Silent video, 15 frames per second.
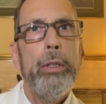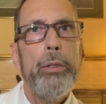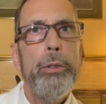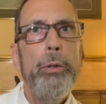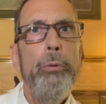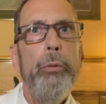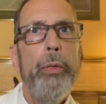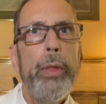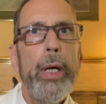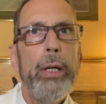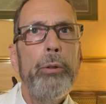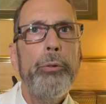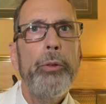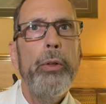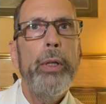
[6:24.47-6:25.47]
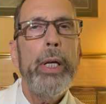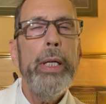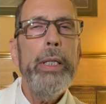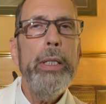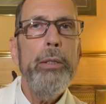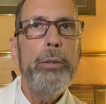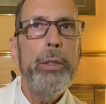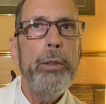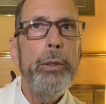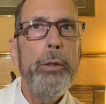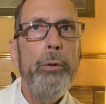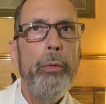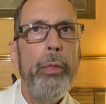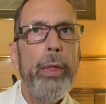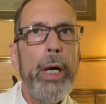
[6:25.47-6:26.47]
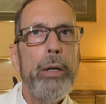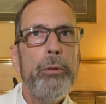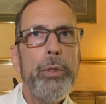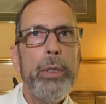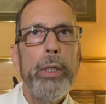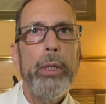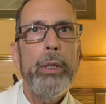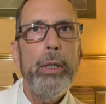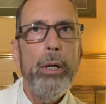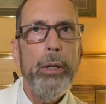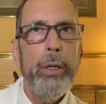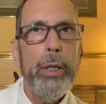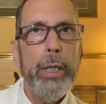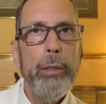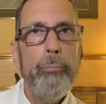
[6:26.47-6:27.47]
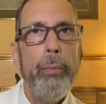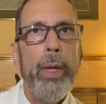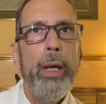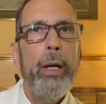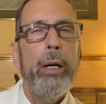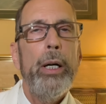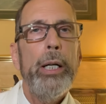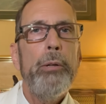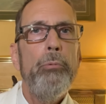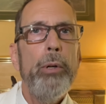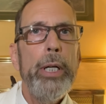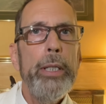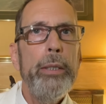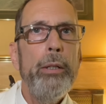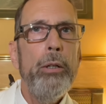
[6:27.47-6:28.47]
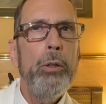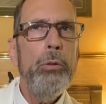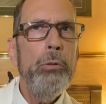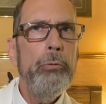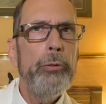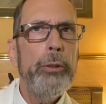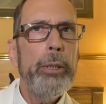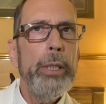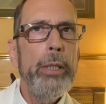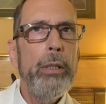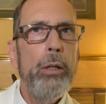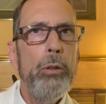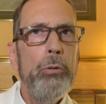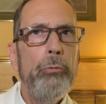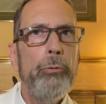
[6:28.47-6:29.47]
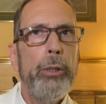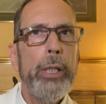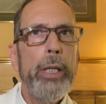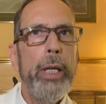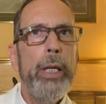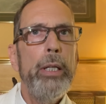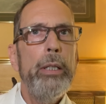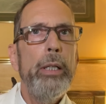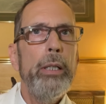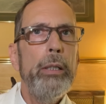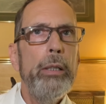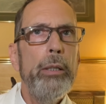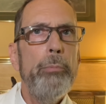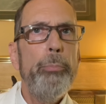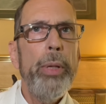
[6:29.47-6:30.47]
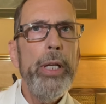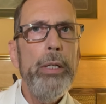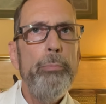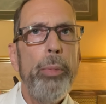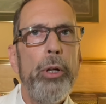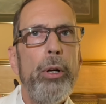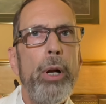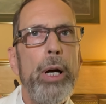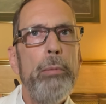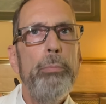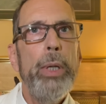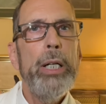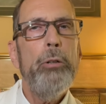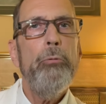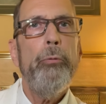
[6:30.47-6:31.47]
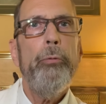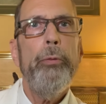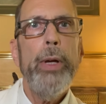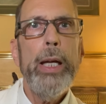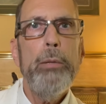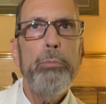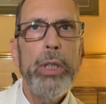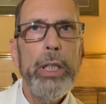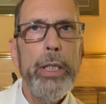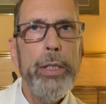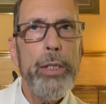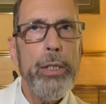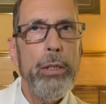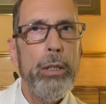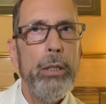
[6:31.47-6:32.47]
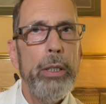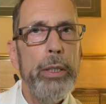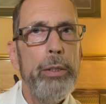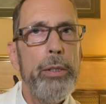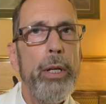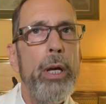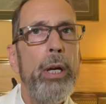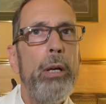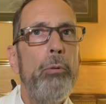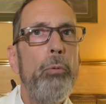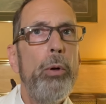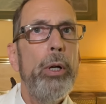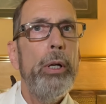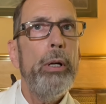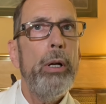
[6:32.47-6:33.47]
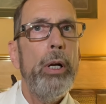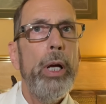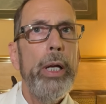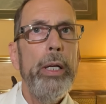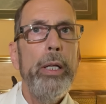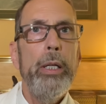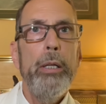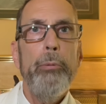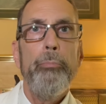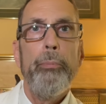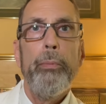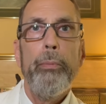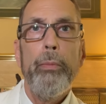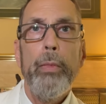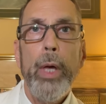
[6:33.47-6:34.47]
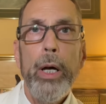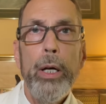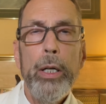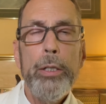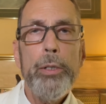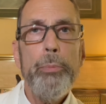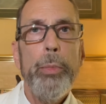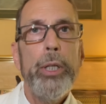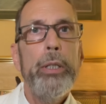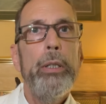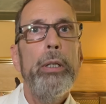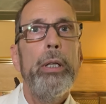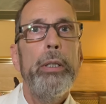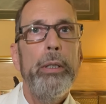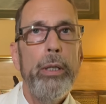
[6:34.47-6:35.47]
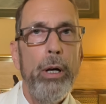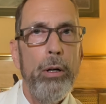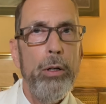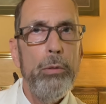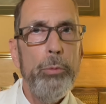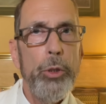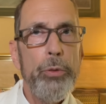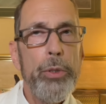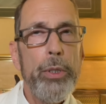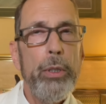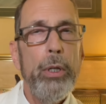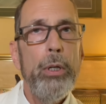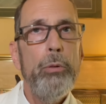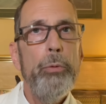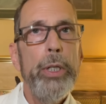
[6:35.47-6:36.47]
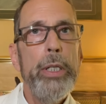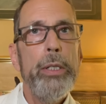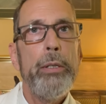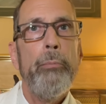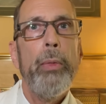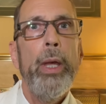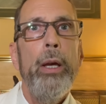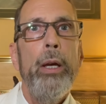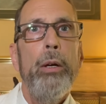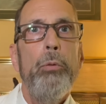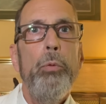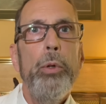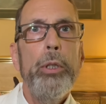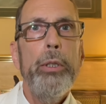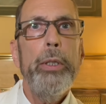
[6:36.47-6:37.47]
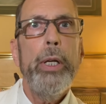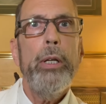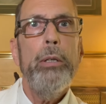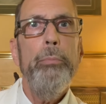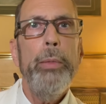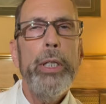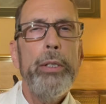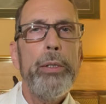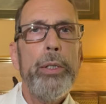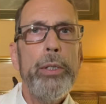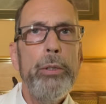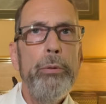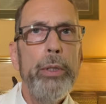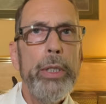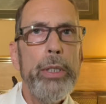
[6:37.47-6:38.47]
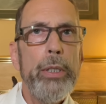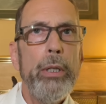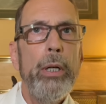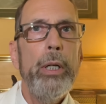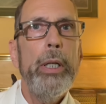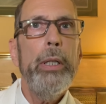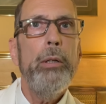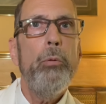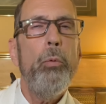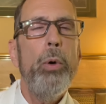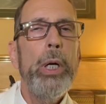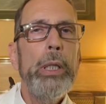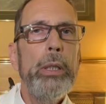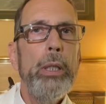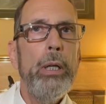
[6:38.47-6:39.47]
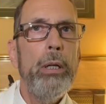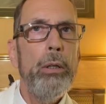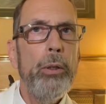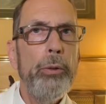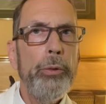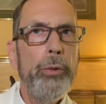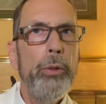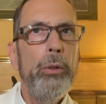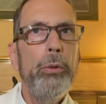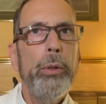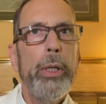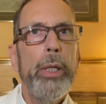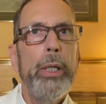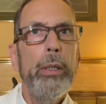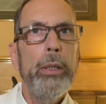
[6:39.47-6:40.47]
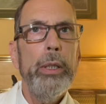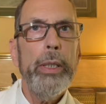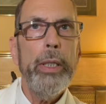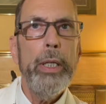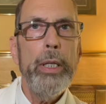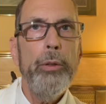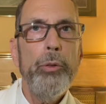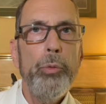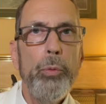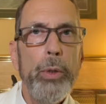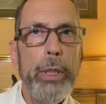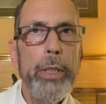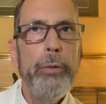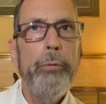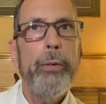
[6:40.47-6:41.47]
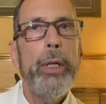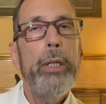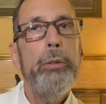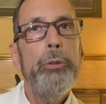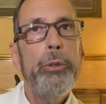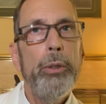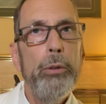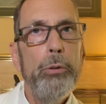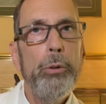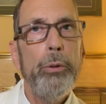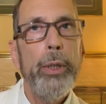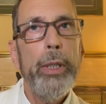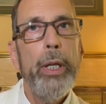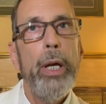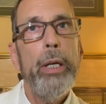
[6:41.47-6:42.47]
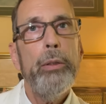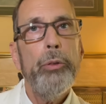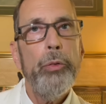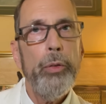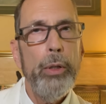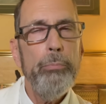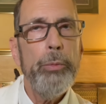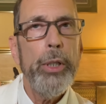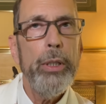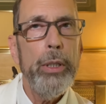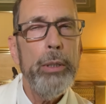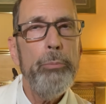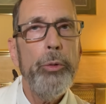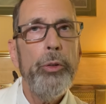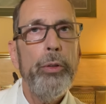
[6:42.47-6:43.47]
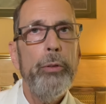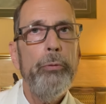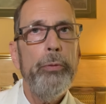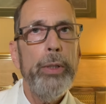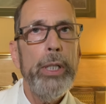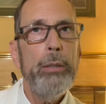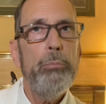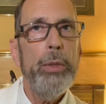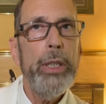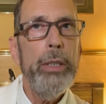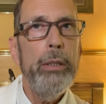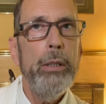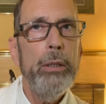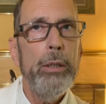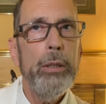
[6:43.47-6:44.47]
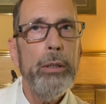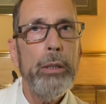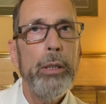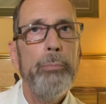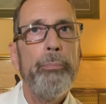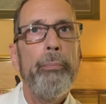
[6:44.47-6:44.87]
2008 to 2009, I read over and over again in the paper about family sides, where a husband, almost always, would commit suicide while also killing his wife and children, and sometimes the family dog.